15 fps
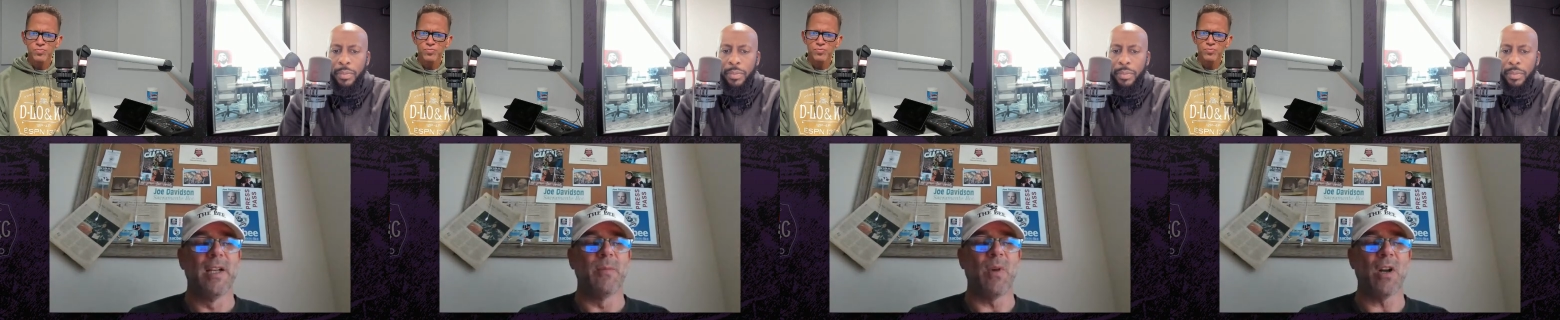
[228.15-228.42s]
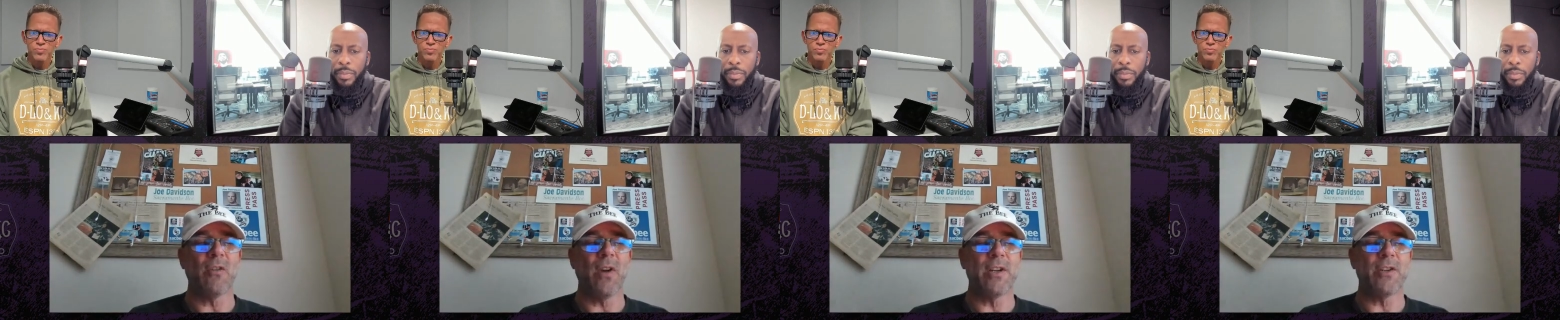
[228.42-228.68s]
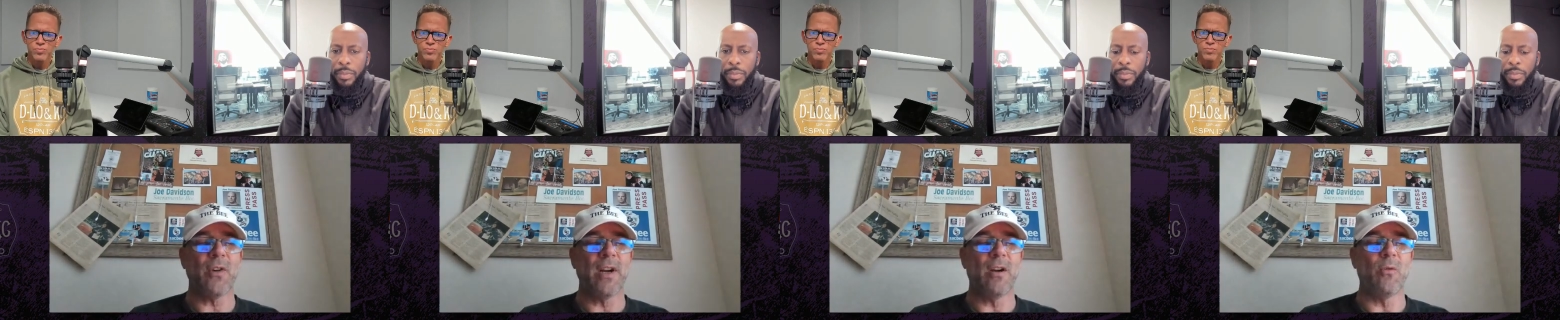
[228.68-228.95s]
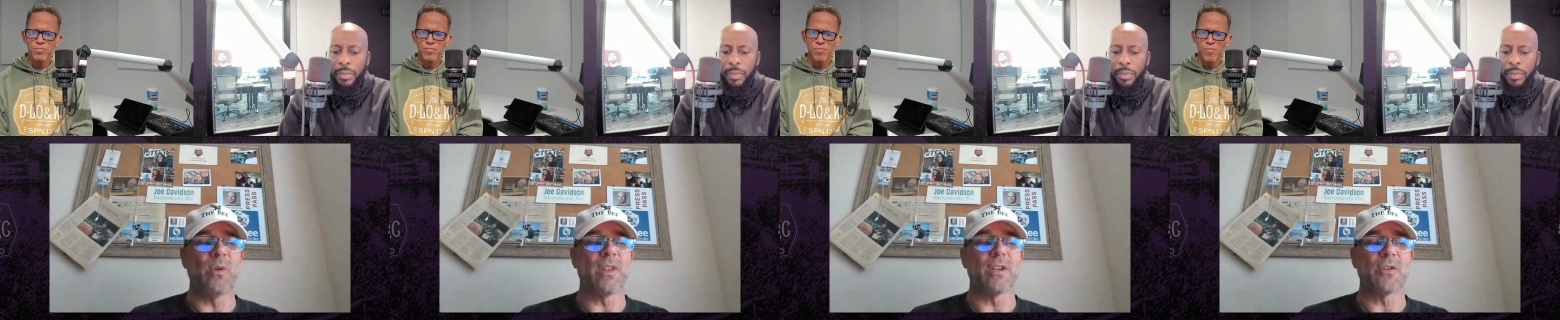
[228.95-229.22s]
Speaker 1: Monterey
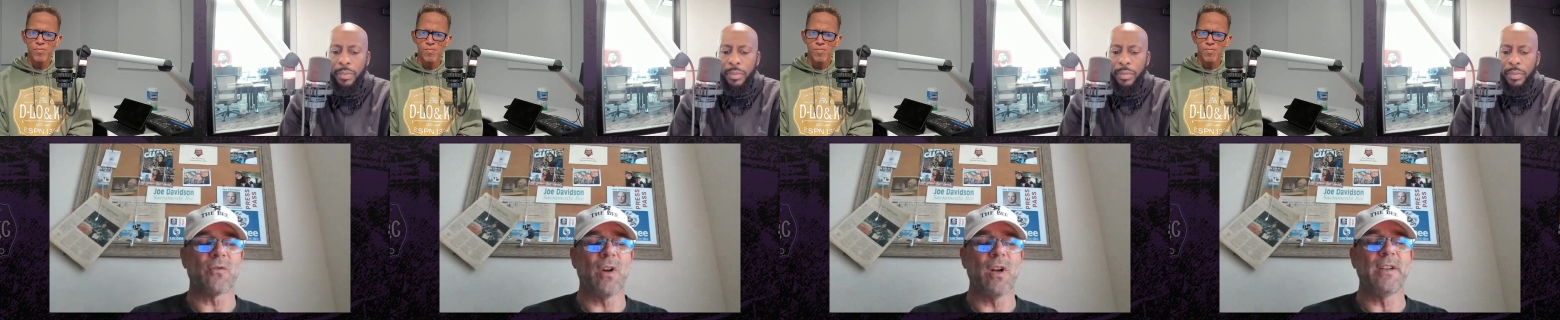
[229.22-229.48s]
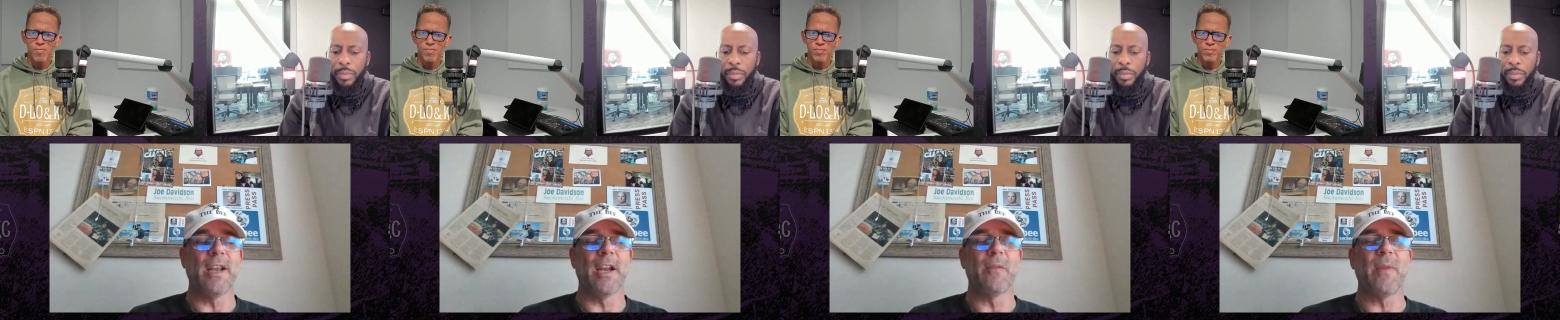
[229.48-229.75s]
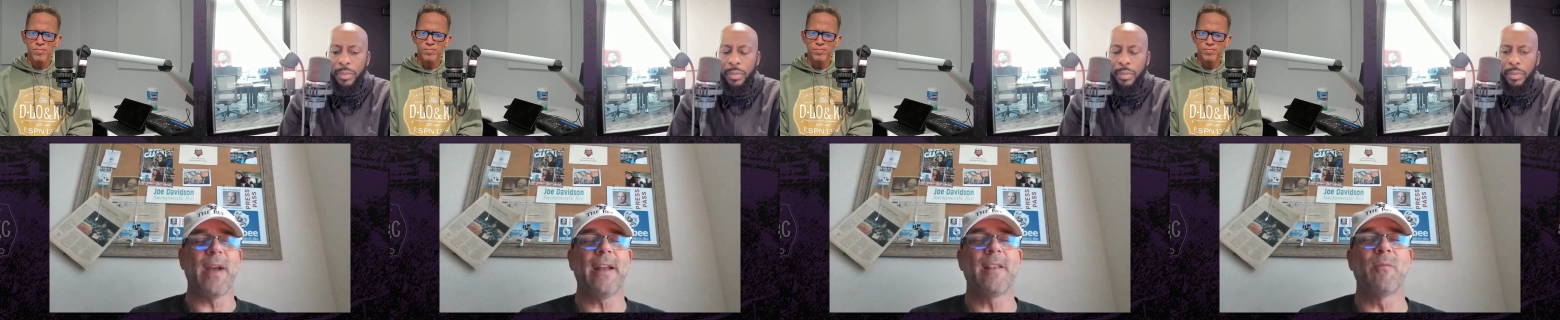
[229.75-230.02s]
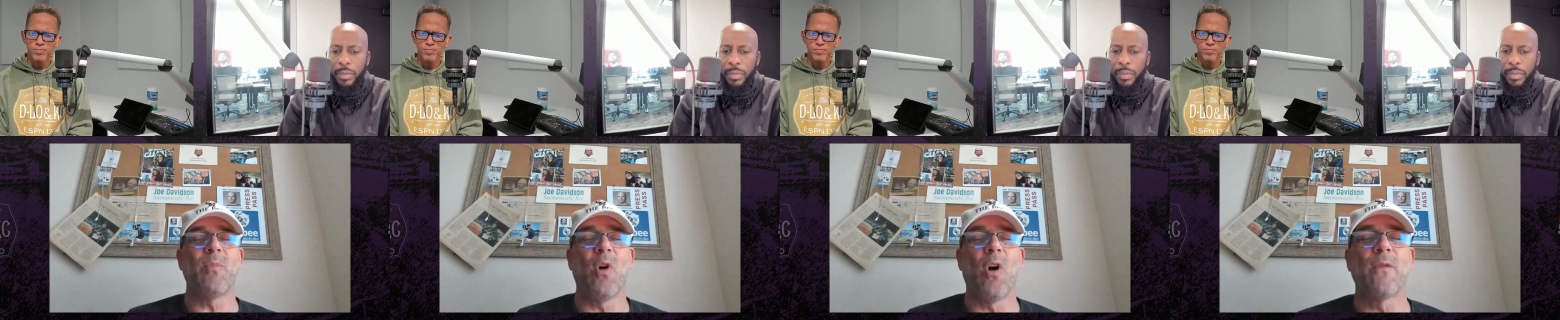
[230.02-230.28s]
Trail with its run game had the
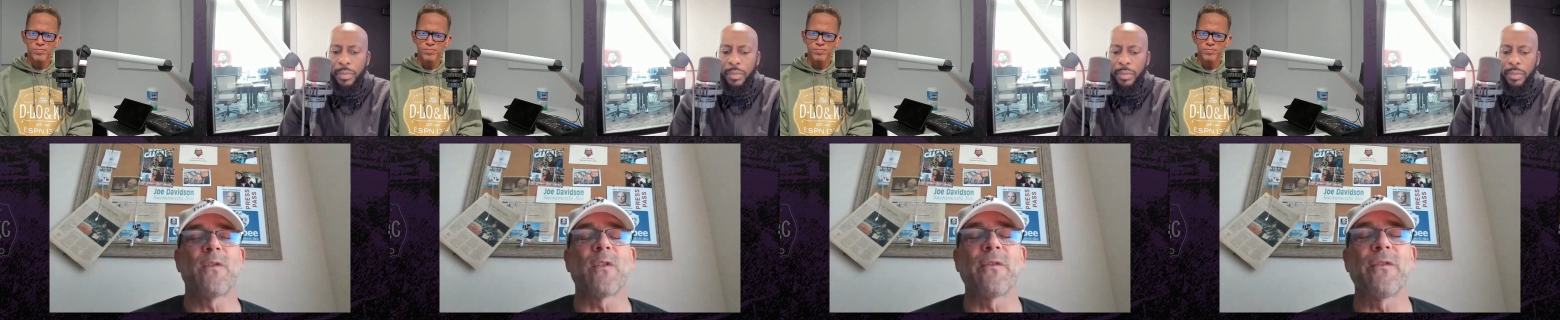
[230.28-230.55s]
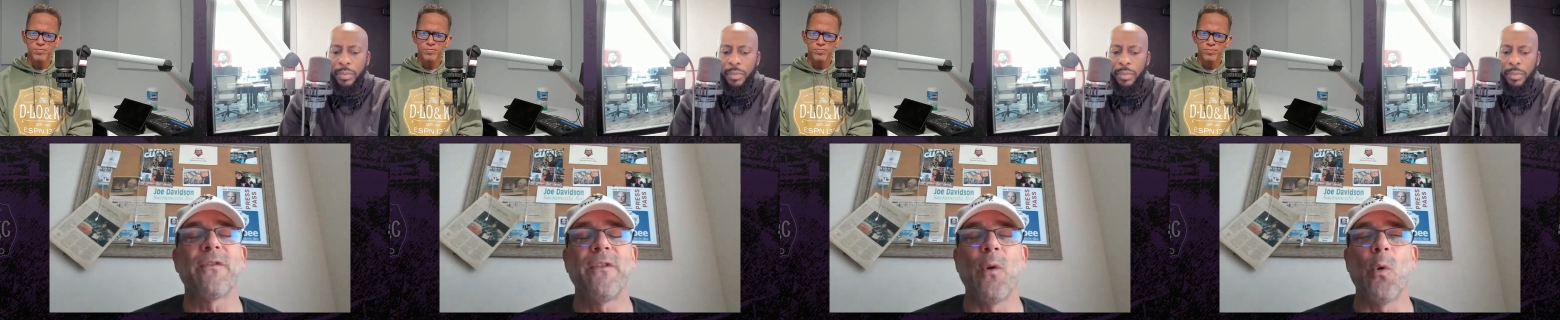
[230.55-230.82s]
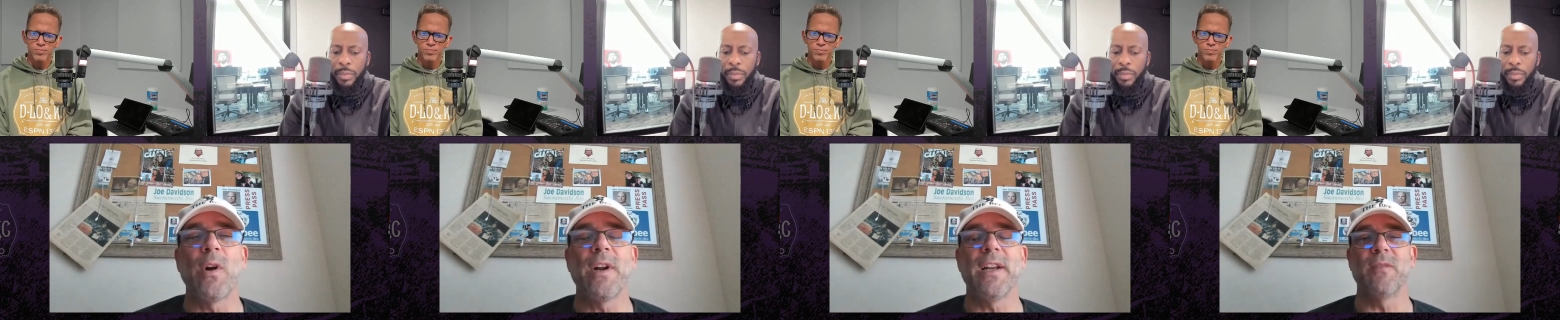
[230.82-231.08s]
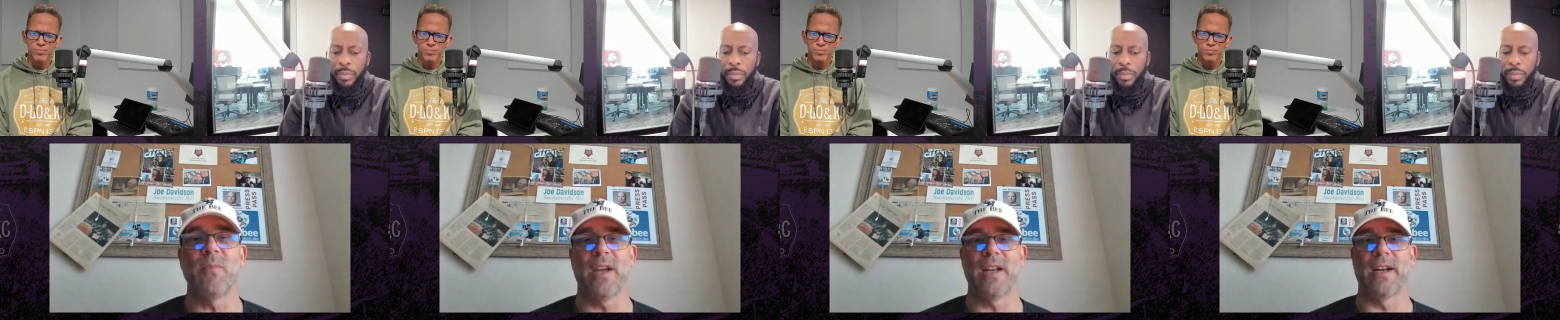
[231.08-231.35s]
ball for
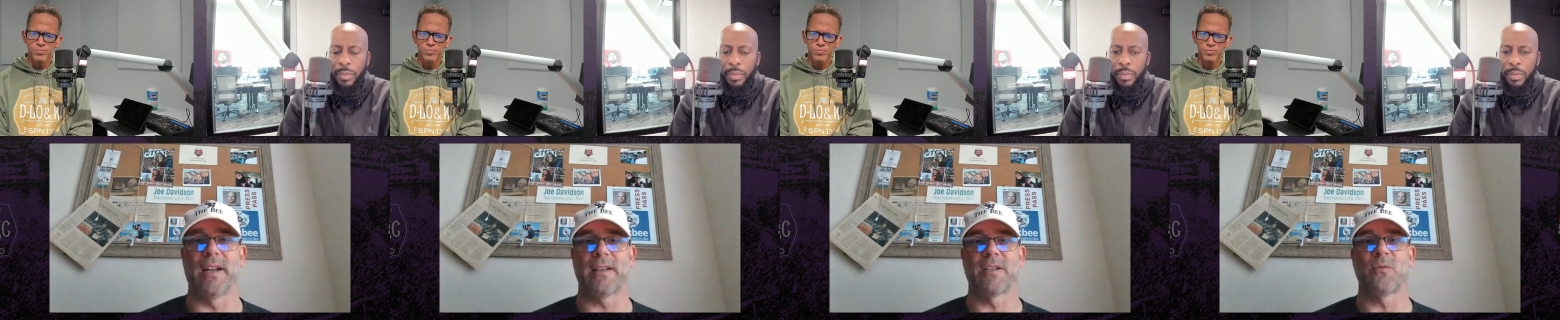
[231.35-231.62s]
forty minutes.